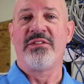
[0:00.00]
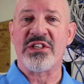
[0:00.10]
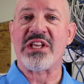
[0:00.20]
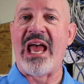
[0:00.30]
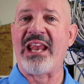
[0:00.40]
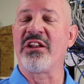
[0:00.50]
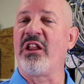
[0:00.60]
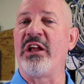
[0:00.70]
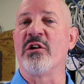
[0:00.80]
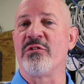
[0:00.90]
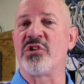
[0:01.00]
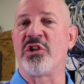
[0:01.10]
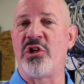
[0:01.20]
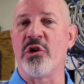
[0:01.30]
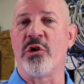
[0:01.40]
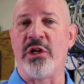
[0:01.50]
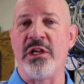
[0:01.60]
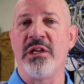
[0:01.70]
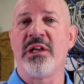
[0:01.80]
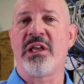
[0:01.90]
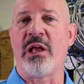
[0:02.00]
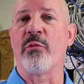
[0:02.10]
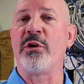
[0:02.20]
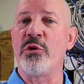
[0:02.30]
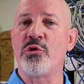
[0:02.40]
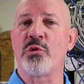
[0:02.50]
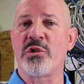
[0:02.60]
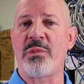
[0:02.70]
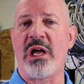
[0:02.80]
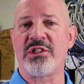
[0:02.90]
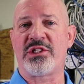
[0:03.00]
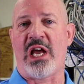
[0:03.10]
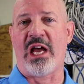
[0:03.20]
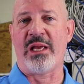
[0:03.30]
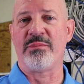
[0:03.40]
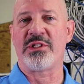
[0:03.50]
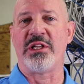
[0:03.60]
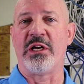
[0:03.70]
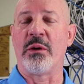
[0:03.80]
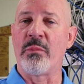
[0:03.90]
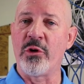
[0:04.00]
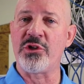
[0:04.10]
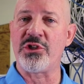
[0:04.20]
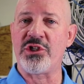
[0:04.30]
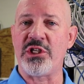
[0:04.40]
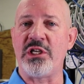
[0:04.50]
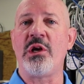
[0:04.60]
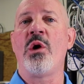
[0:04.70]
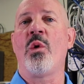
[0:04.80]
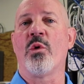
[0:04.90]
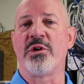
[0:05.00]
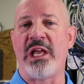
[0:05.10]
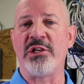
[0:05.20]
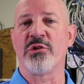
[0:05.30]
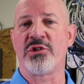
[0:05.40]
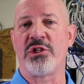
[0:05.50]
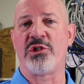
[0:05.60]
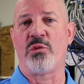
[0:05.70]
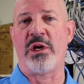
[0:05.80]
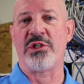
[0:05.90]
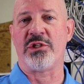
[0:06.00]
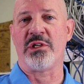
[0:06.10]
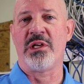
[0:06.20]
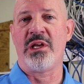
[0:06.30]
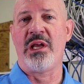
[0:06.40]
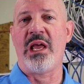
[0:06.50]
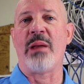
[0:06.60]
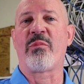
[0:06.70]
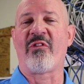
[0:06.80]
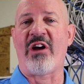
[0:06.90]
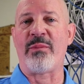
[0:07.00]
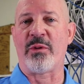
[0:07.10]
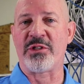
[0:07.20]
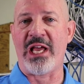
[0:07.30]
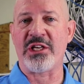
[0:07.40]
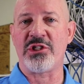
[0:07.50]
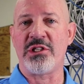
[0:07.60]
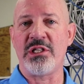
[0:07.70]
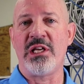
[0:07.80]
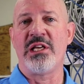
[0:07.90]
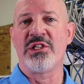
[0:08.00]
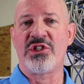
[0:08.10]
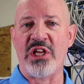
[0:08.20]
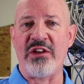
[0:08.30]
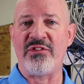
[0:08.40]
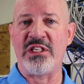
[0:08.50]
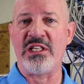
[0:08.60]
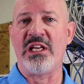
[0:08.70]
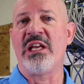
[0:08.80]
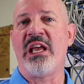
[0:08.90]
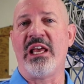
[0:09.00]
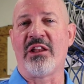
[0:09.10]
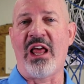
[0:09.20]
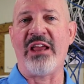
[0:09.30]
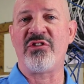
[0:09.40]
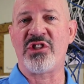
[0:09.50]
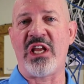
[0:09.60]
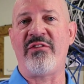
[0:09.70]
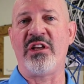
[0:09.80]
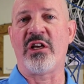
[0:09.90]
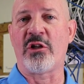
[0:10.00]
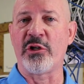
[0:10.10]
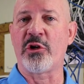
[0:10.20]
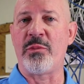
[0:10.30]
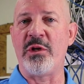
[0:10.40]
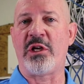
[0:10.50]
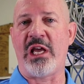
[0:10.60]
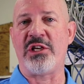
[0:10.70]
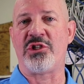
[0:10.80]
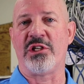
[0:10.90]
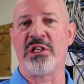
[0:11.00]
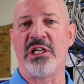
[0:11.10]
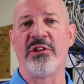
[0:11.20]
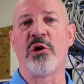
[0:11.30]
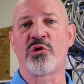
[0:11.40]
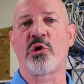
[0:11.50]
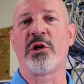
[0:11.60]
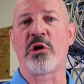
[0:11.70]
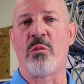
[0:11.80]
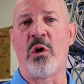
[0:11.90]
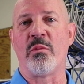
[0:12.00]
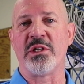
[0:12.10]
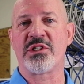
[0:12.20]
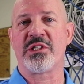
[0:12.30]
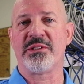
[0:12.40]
This added layer of security can reduce response times in an emergency or dangerous situation and provide protection, safety, and life-saving clear communication in those critical moments.